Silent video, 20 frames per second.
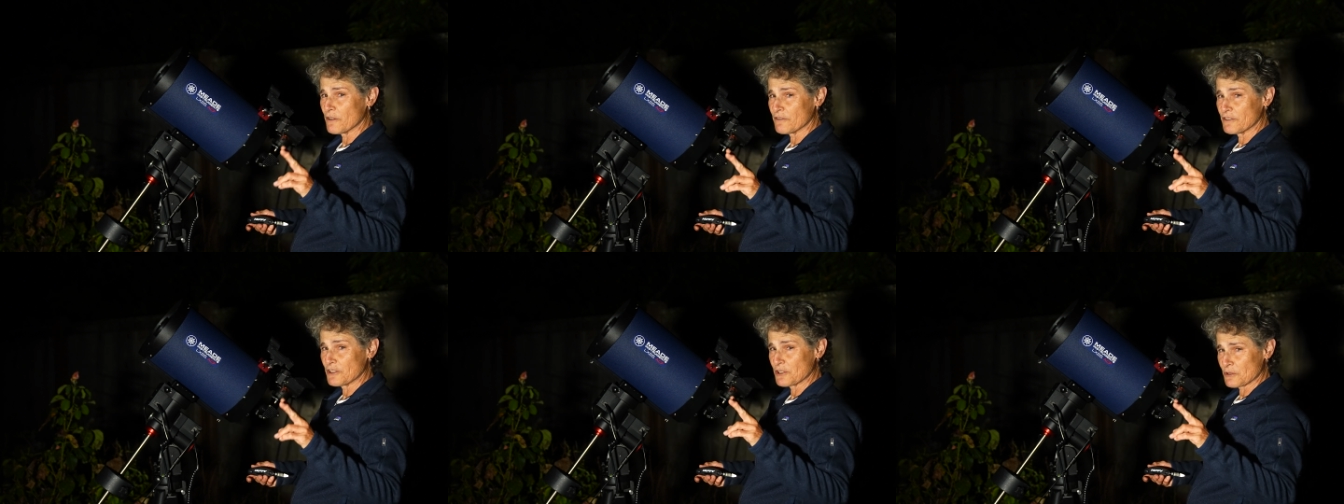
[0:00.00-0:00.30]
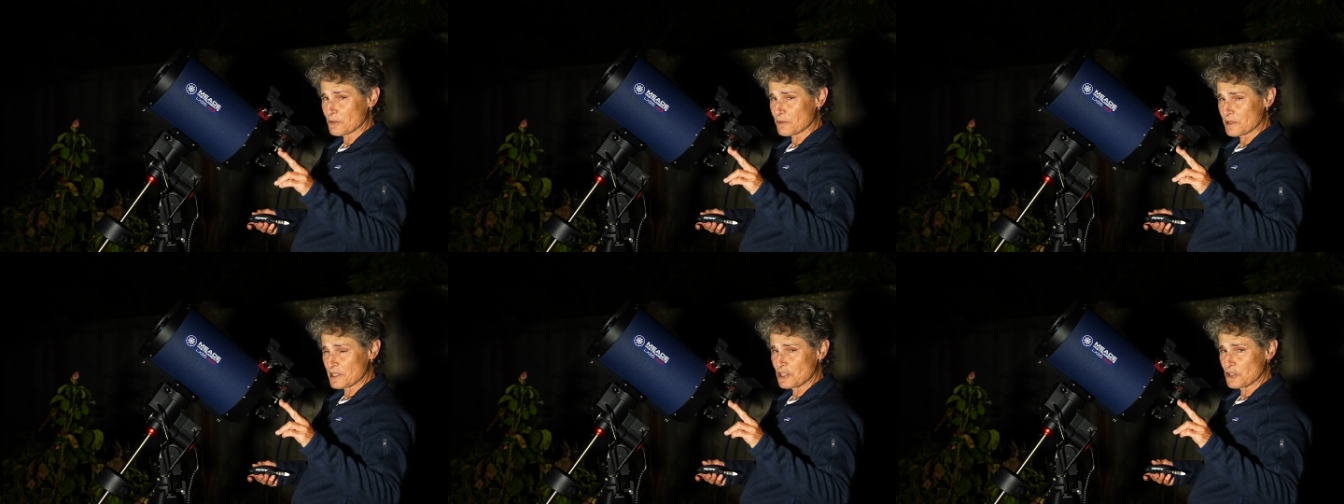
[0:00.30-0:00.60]
of the
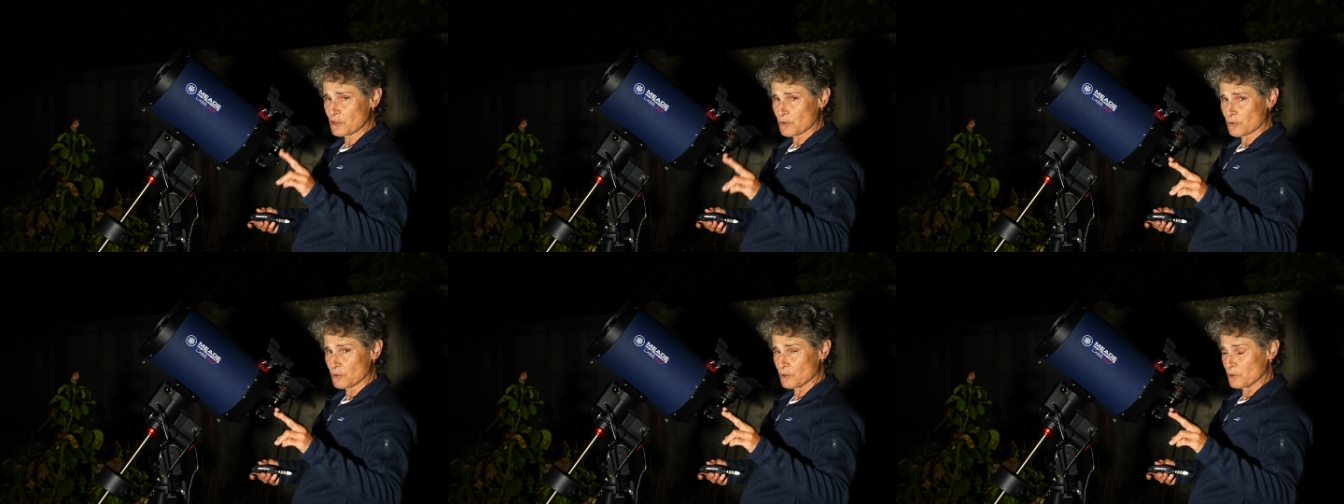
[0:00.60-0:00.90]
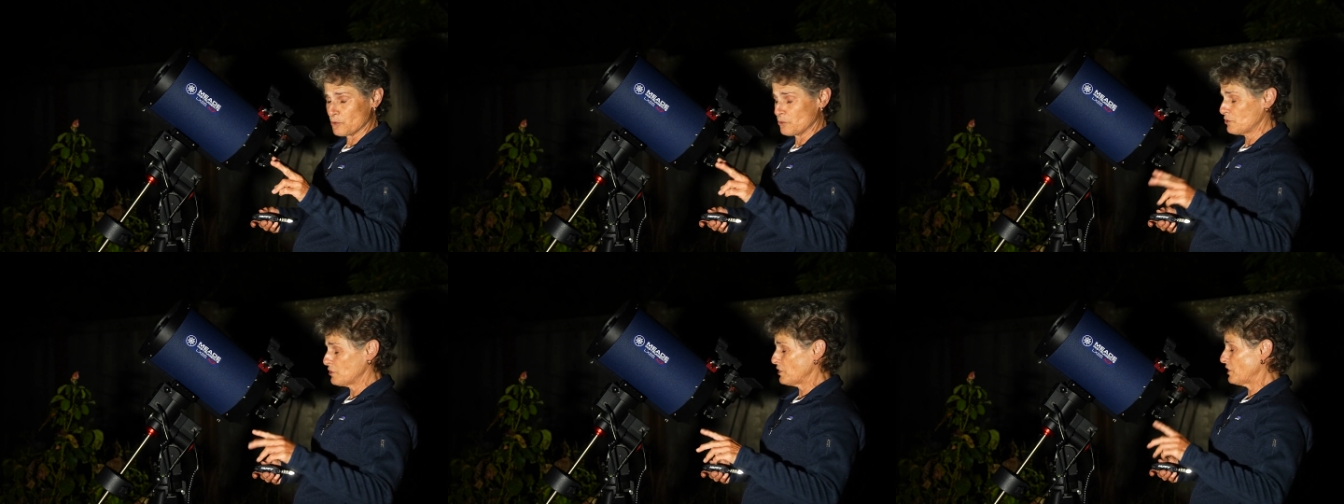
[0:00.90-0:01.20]
three
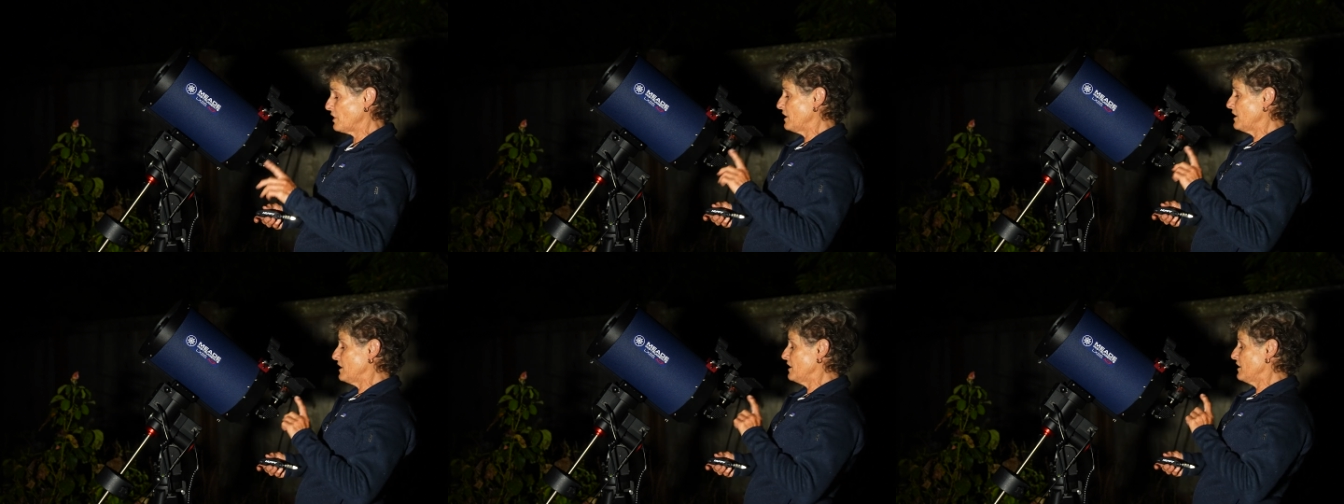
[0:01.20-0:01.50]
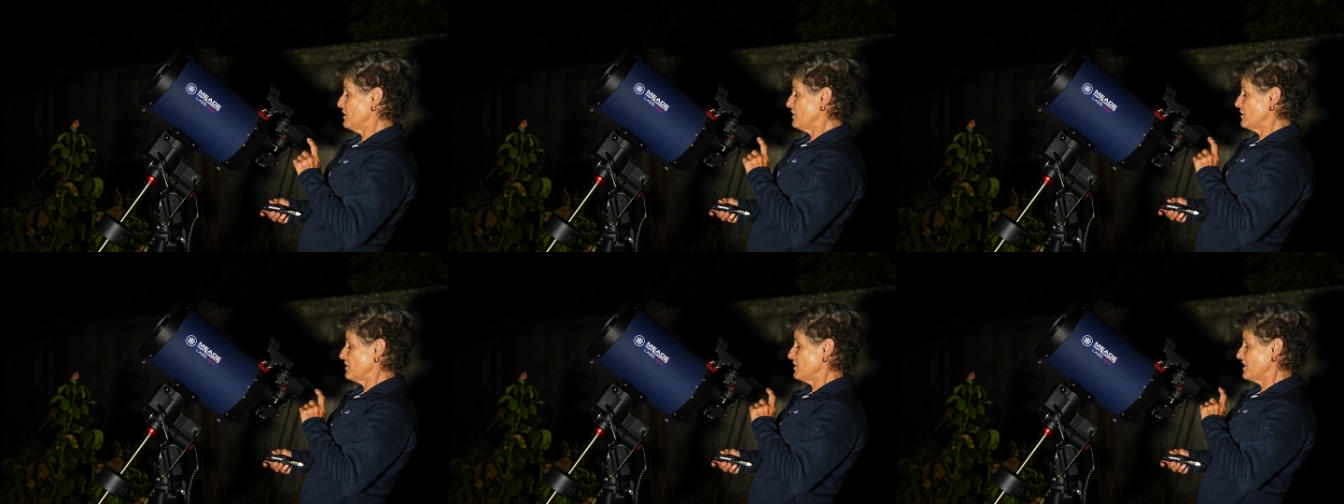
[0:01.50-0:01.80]
screws
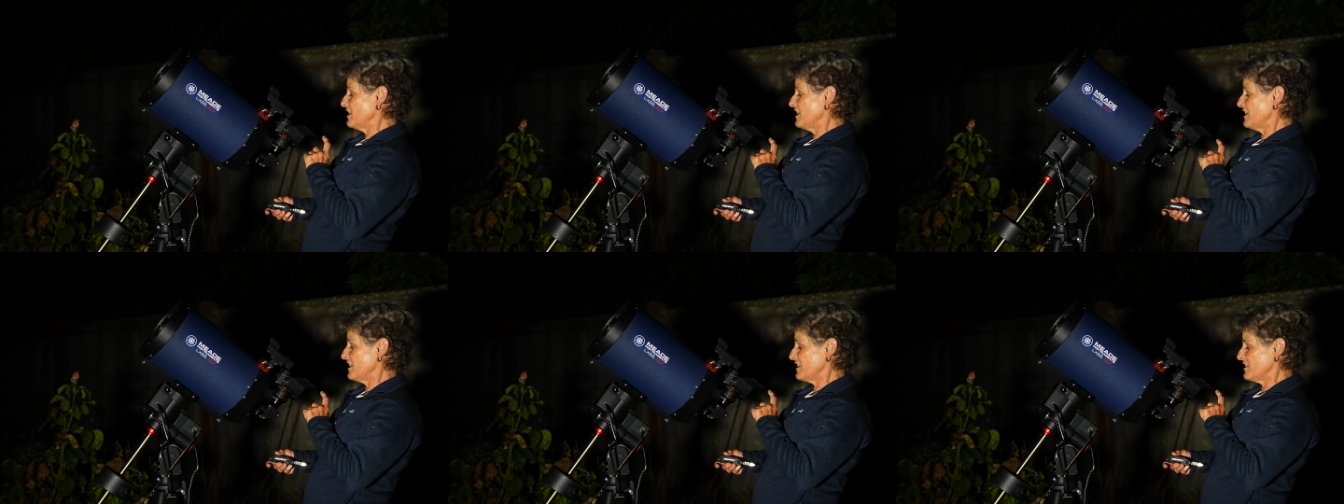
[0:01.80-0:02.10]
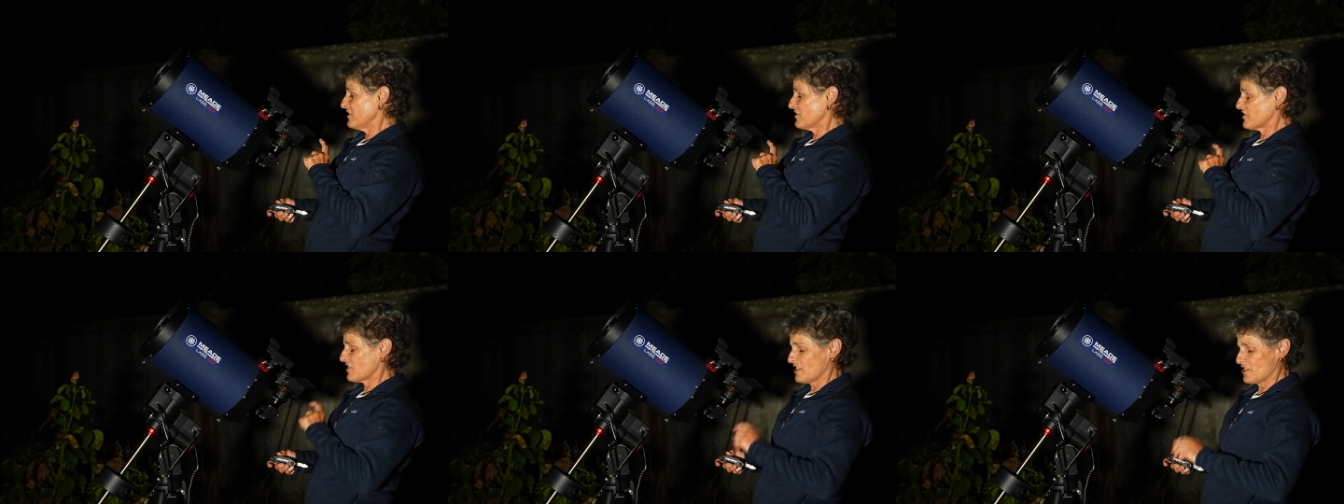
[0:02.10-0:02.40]
to get
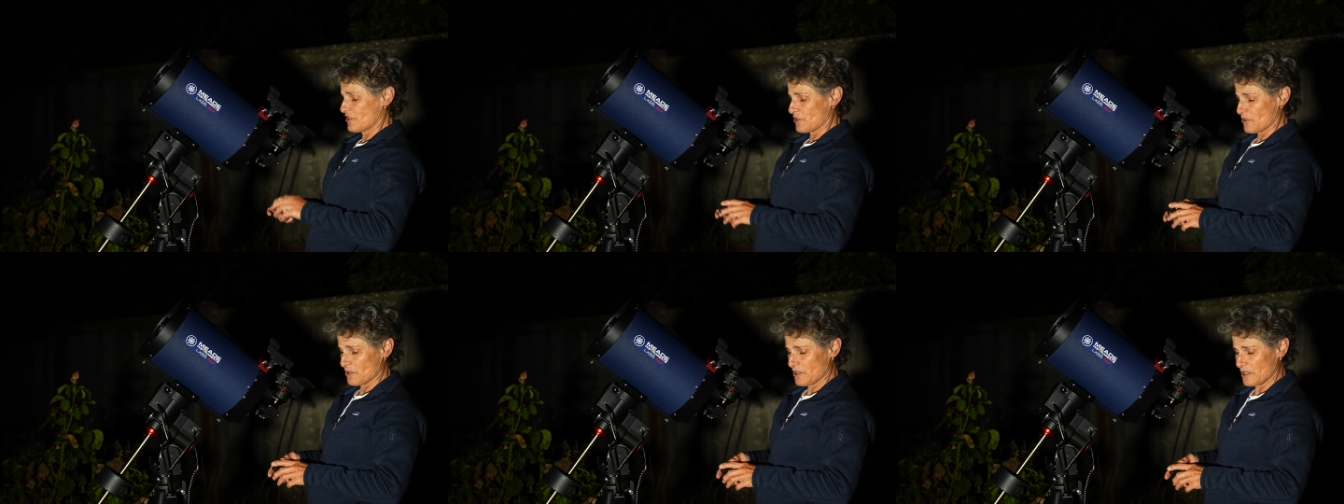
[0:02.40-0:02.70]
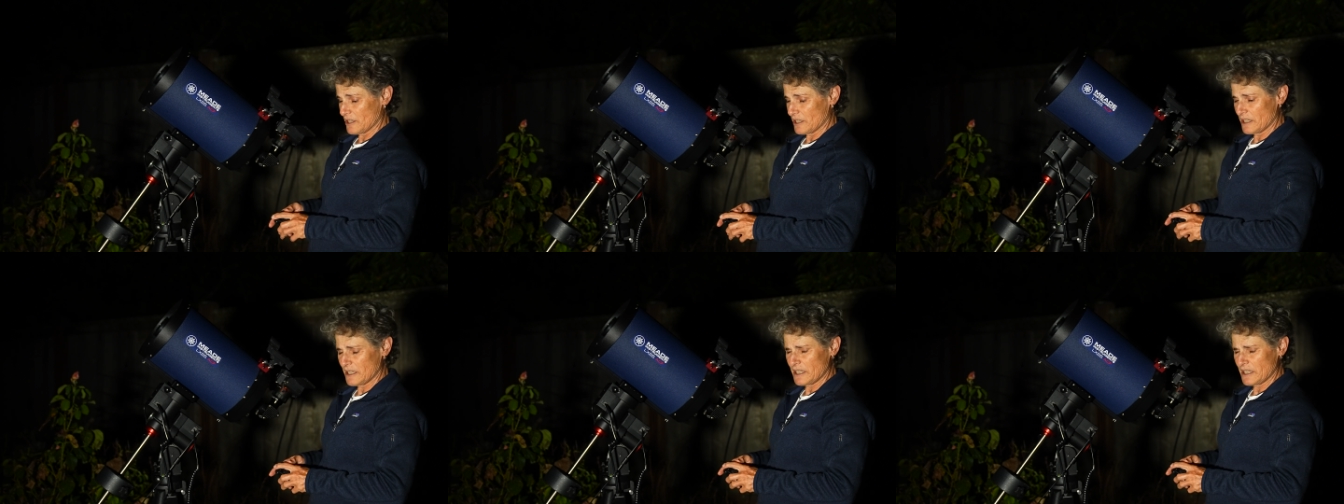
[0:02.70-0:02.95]
it centered.